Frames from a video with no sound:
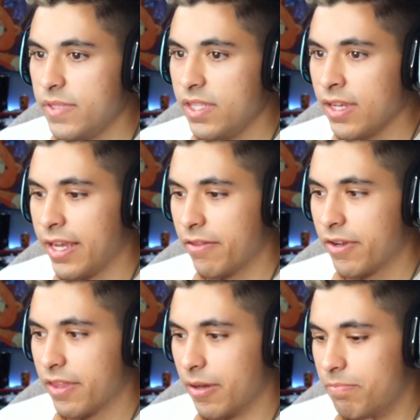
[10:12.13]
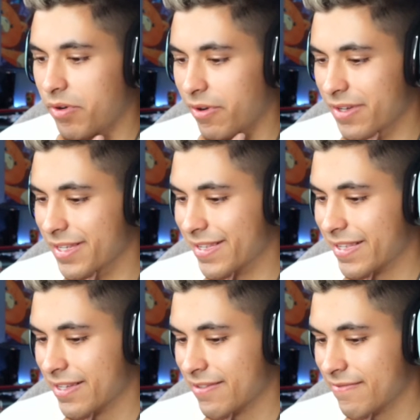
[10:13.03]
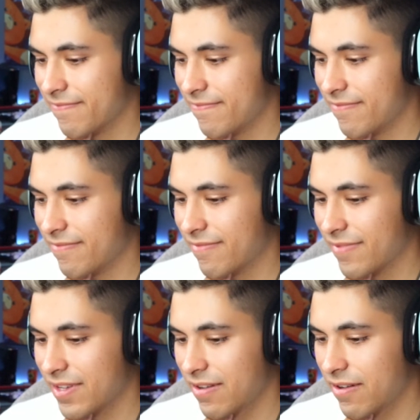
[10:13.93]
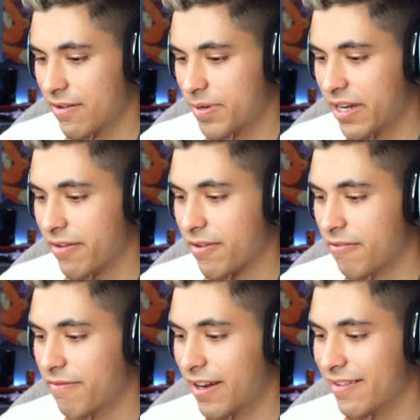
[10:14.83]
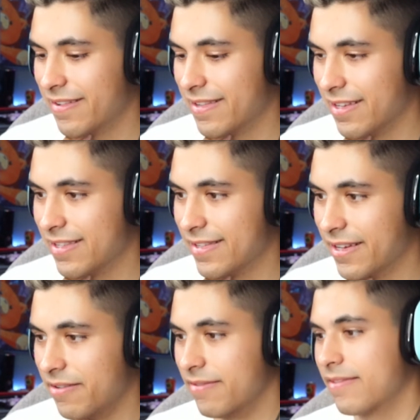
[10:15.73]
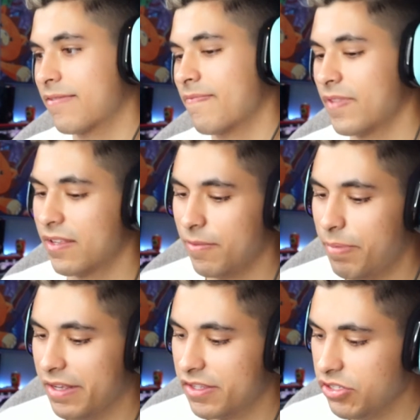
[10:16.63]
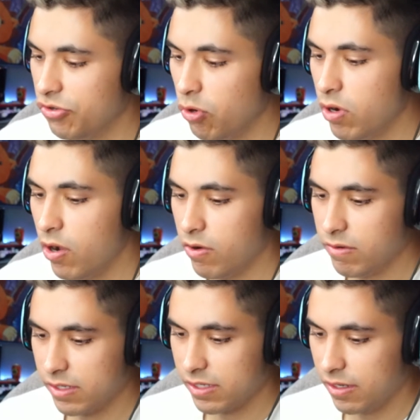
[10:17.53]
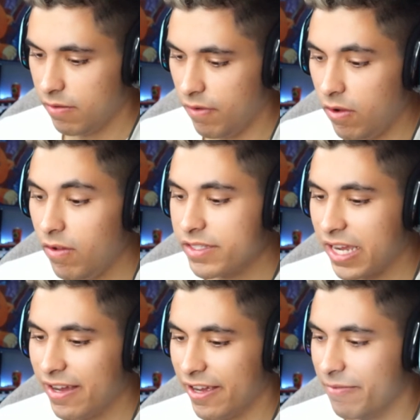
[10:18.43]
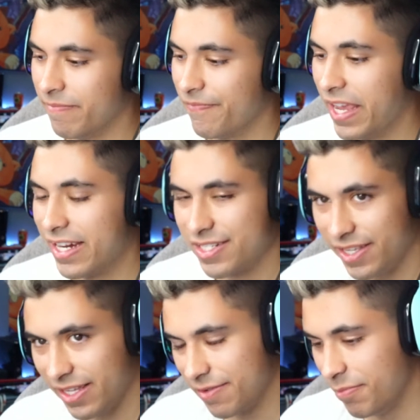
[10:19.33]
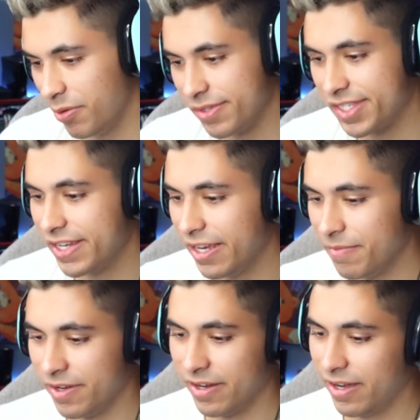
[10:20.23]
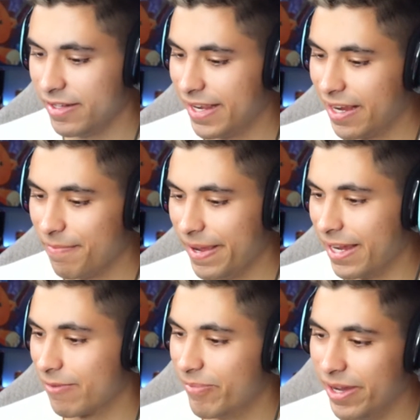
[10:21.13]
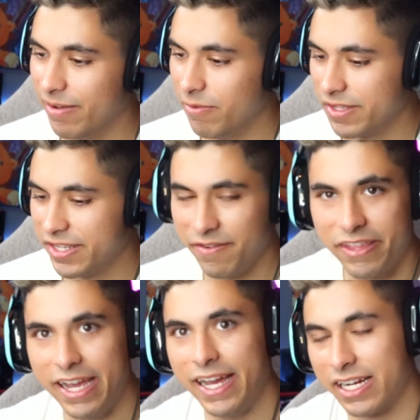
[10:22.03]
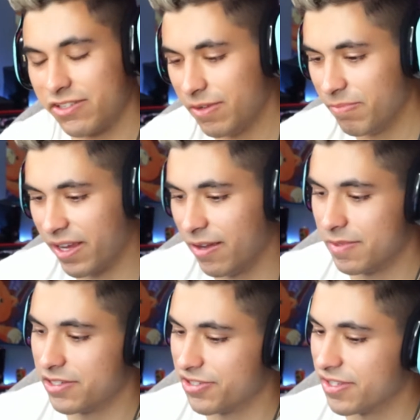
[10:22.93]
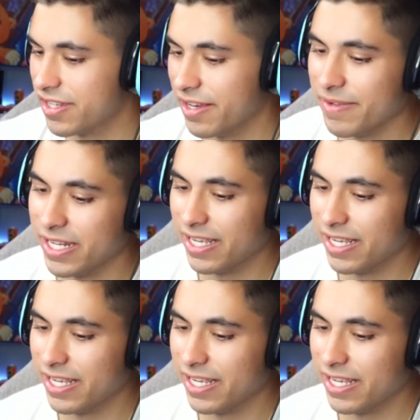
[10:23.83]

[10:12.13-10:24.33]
Hey, look at the boys. Our pirate crew finally sets sail. The best duo of all time. Actually, that's a bold statement. I take it back, but we'll see if that actually becomes a true statement.